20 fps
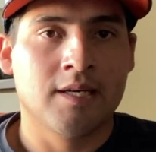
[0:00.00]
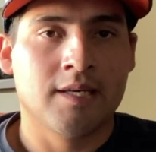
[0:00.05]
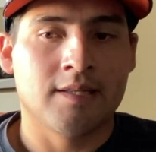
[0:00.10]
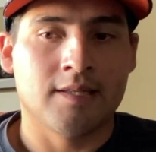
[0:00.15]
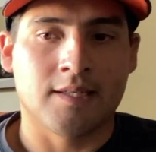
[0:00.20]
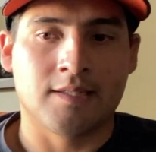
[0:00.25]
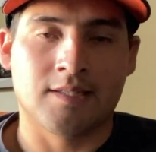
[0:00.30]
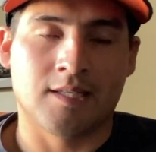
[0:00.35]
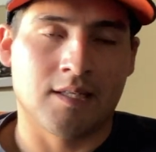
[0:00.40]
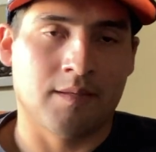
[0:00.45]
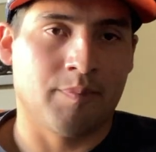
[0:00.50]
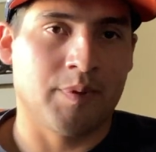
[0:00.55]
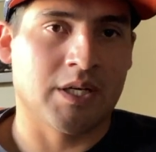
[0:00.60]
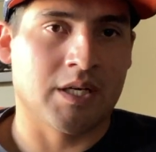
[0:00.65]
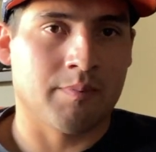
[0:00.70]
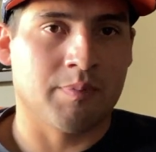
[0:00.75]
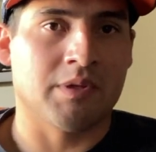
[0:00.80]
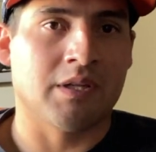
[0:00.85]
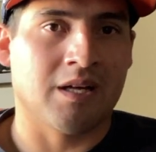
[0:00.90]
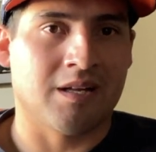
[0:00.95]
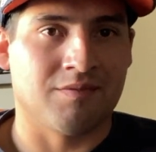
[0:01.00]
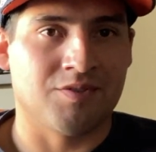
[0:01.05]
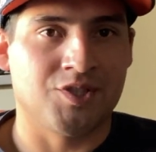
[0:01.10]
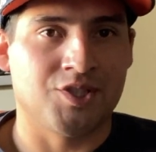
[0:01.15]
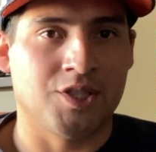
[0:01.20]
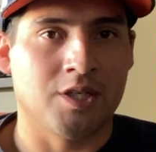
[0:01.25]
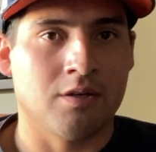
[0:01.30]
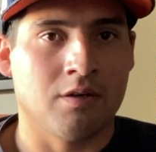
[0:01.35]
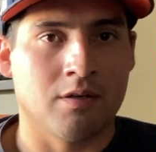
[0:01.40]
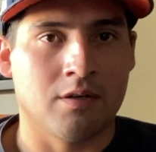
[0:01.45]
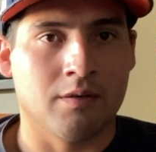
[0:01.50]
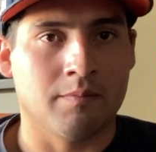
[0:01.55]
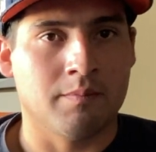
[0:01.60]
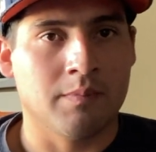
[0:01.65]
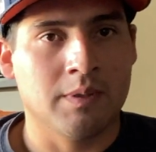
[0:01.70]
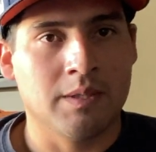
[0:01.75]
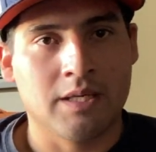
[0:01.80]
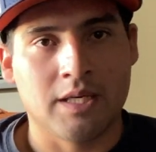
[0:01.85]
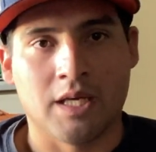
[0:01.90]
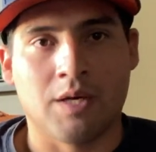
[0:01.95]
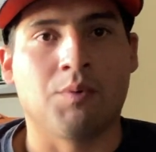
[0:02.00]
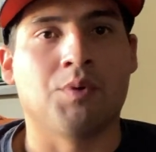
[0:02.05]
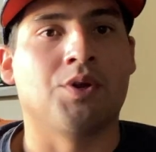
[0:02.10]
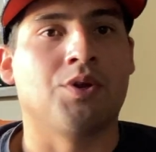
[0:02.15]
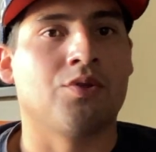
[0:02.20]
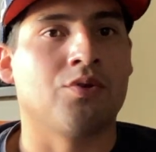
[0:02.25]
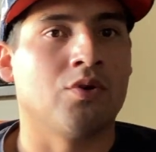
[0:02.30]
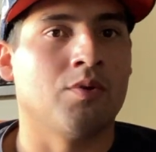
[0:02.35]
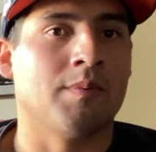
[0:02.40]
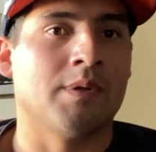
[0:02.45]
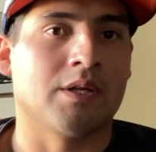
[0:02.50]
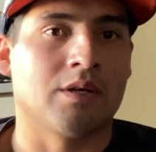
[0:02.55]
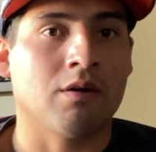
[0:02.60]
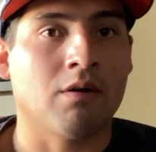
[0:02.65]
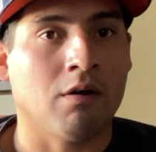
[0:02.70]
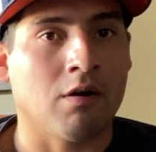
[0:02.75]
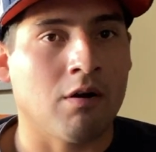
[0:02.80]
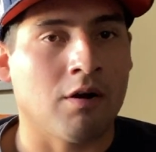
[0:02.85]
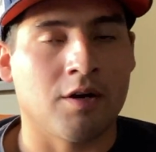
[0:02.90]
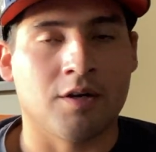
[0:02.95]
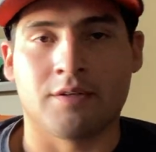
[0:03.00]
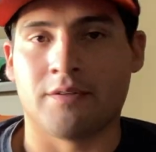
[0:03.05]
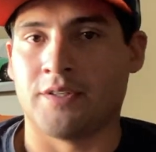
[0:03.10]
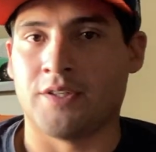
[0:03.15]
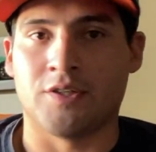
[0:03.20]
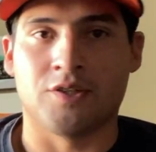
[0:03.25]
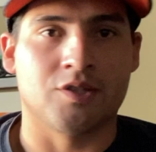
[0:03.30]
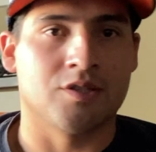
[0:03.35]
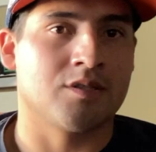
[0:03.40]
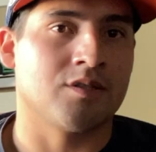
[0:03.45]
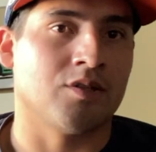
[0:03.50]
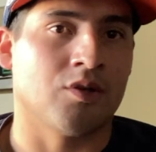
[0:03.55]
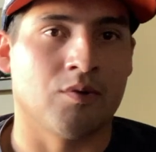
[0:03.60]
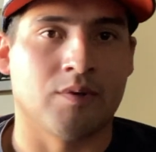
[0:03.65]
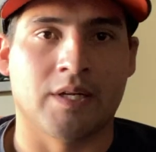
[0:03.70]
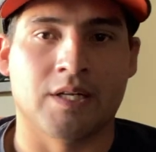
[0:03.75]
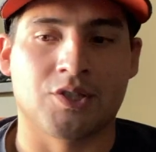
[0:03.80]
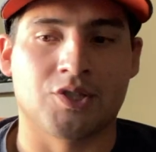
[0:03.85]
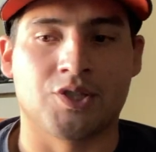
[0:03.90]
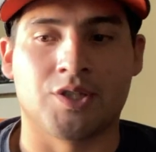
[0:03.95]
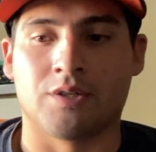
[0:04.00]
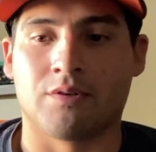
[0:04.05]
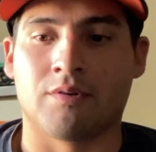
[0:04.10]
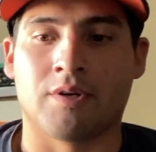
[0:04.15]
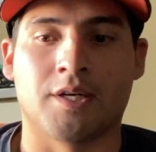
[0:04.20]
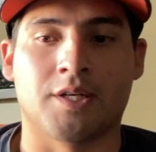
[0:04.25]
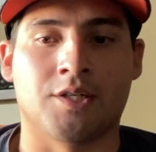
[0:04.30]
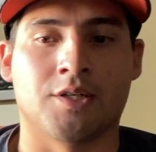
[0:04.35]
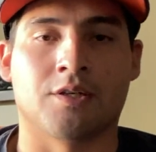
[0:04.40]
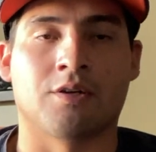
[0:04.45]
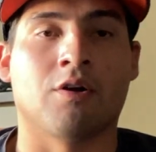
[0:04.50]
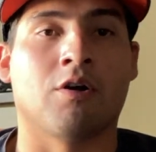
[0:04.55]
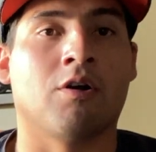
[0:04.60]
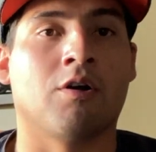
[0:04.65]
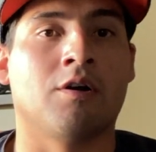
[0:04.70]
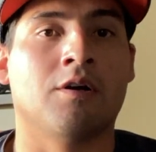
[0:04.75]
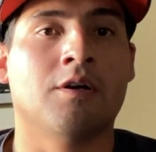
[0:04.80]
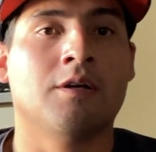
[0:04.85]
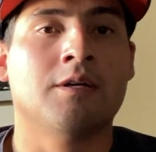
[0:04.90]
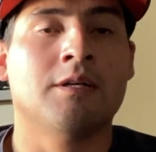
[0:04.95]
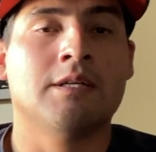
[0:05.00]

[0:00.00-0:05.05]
they tend to pick up a lot of shit on them, and when you throw them in the car, you're just throwing that shit around in your car.